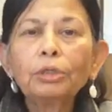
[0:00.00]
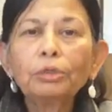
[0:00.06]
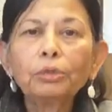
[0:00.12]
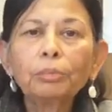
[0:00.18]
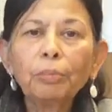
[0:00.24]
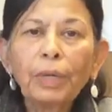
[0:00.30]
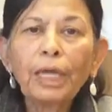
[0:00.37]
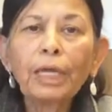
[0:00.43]

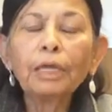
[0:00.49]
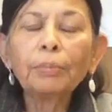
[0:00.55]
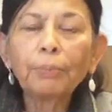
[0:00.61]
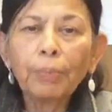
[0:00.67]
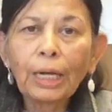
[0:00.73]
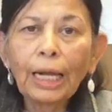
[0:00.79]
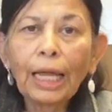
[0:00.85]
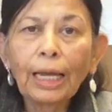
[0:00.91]
to make
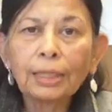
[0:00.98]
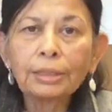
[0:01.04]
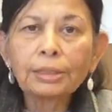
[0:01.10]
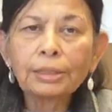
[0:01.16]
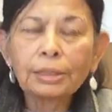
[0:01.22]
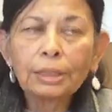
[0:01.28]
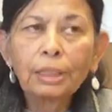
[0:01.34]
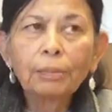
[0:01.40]

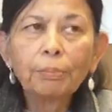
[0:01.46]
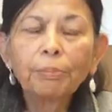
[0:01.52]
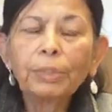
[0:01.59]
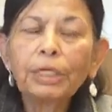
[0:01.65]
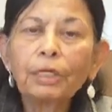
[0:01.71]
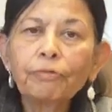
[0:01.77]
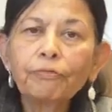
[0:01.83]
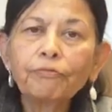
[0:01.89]
plants
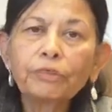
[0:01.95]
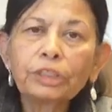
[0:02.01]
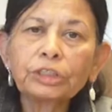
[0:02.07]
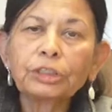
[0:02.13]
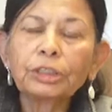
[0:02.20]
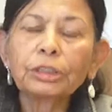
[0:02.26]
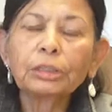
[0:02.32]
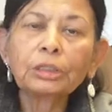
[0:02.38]
be
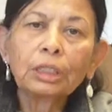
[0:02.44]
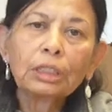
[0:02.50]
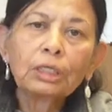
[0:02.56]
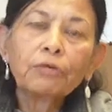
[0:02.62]
efficient